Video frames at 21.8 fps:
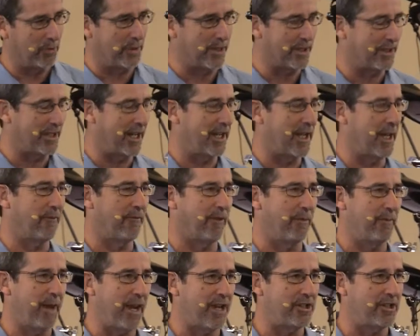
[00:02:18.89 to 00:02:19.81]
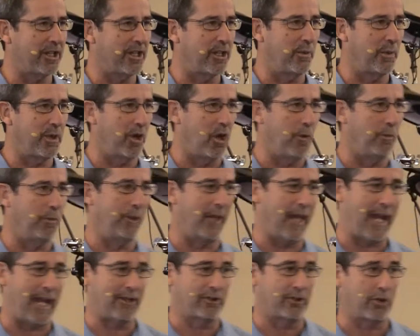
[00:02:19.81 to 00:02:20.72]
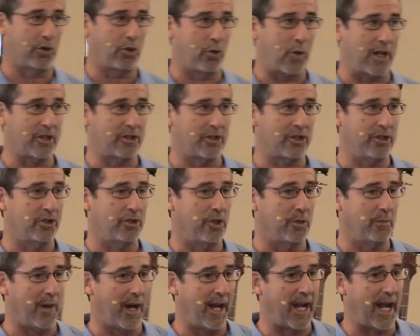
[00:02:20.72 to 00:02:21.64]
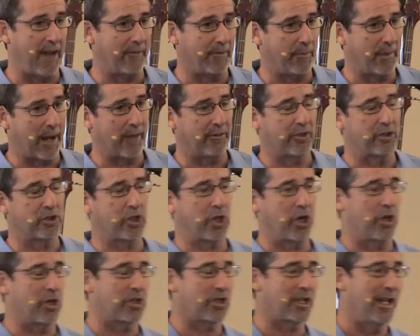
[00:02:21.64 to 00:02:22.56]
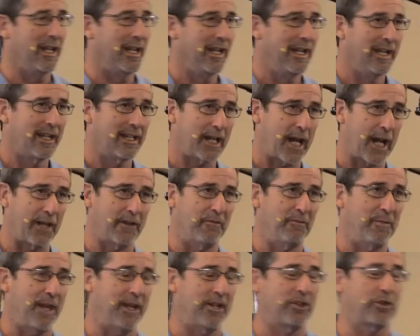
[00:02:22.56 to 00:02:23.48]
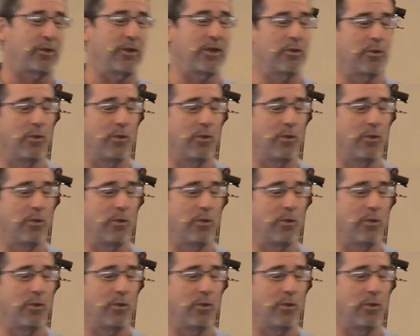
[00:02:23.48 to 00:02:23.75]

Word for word: we send information that we hope will answer questions you might have about the church kind of ministries